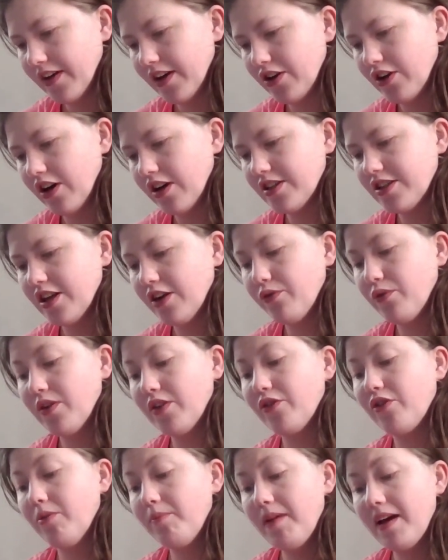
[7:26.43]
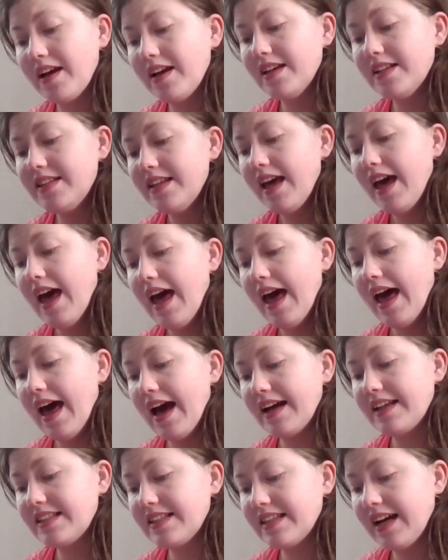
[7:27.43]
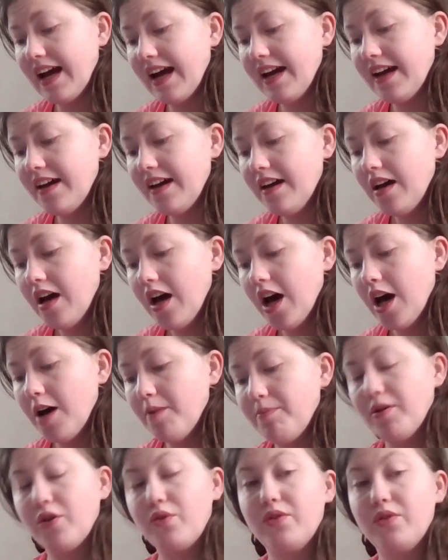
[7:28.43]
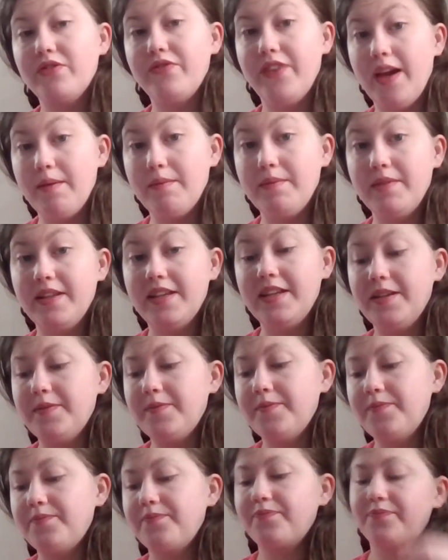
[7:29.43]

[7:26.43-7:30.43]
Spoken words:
It crossed off one of Rebecca's Hexkaya, a book with family.